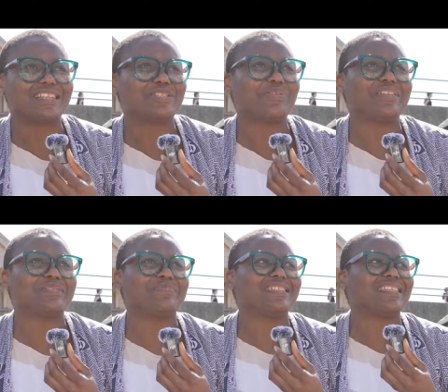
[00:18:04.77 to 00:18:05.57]
I saw
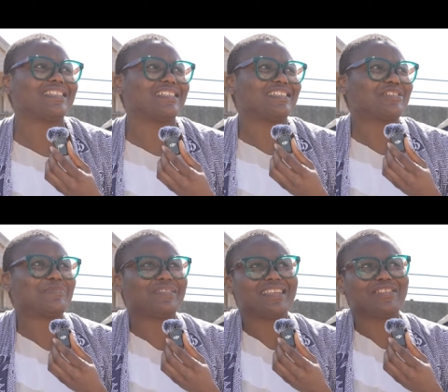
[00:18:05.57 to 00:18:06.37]
his message,
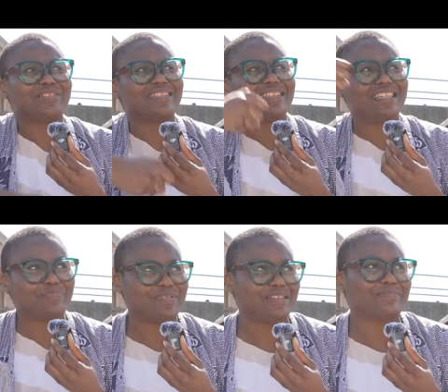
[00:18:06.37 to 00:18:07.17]
something just
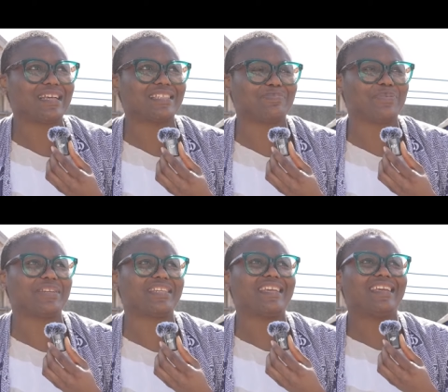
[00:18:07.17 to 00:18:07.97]
leaped in my
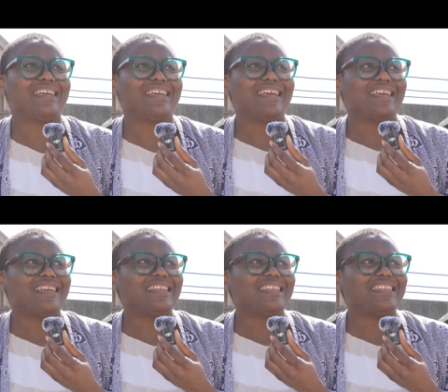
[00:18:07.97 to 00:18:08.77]
spirit.
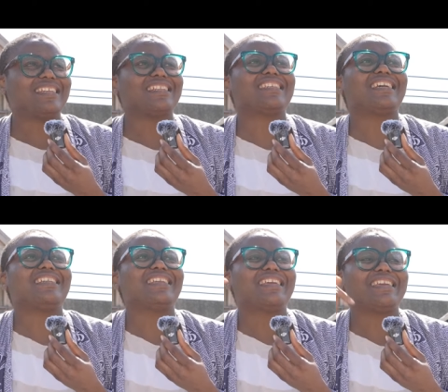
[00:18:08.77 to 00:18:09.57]
And he said,
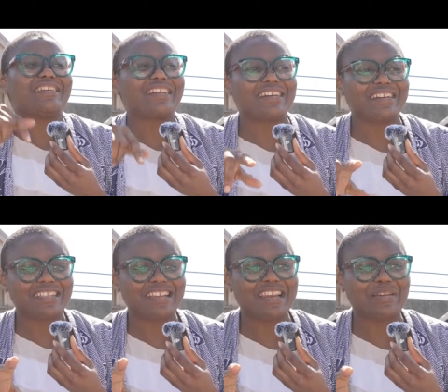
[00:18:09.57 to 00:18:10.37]
he had
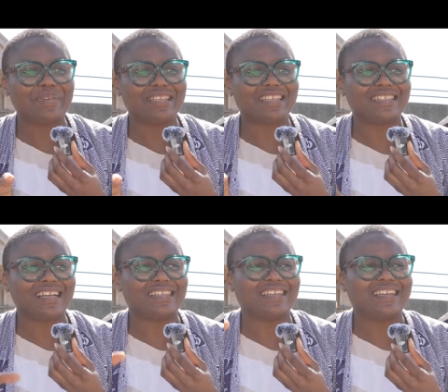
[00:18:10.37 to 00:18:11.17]
written in the message
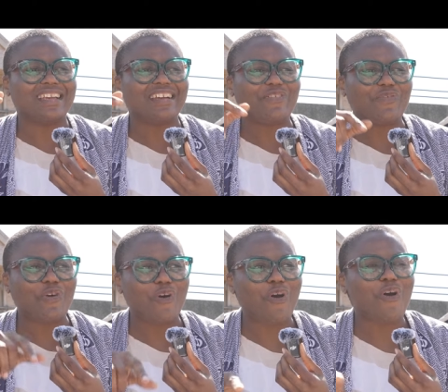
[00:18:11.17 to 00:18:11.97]
that
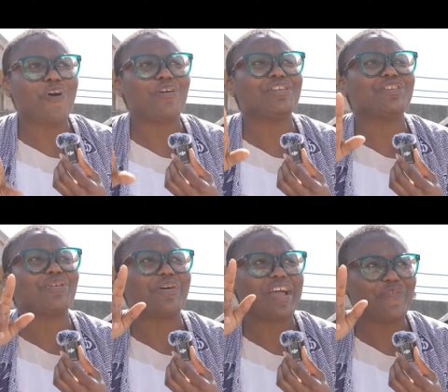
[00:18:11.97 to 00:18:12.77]
for all
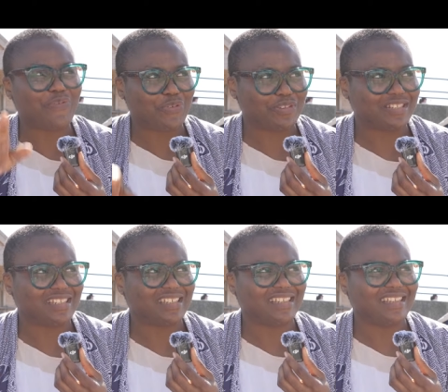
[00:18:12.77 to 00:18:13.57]
your effort,
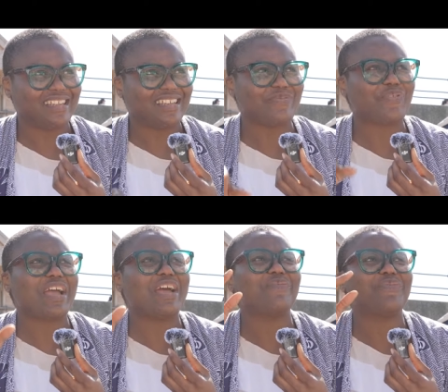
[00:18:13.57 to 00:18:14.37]
for
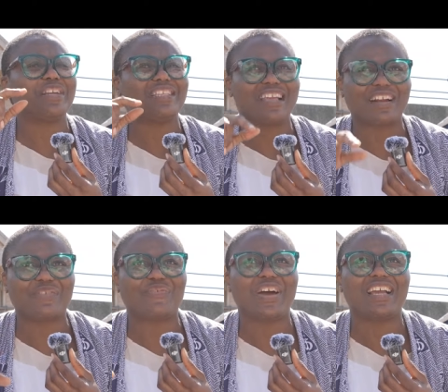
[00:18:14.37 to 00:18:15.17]
every
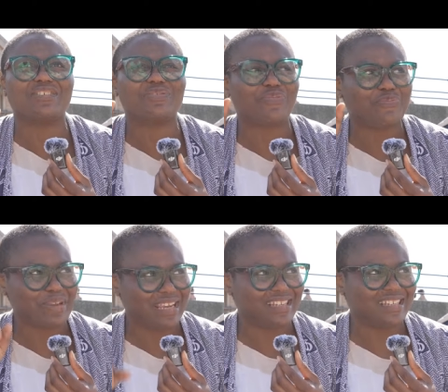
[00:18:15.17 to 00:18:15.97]
sacrifice you've
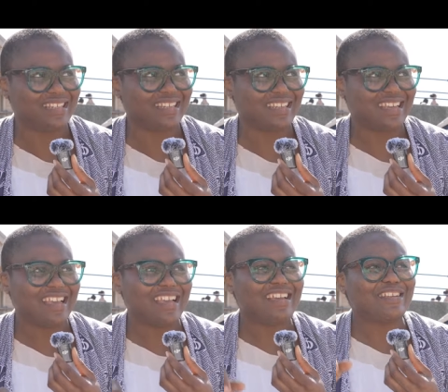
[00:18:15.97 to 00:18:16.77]
made
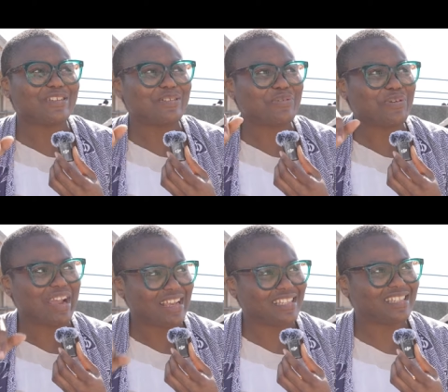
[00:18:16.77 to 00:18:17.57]
to
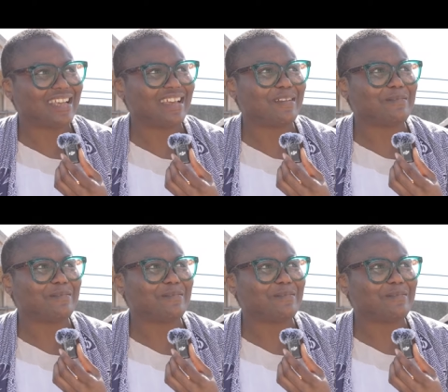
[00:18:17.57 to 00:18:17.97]
get here,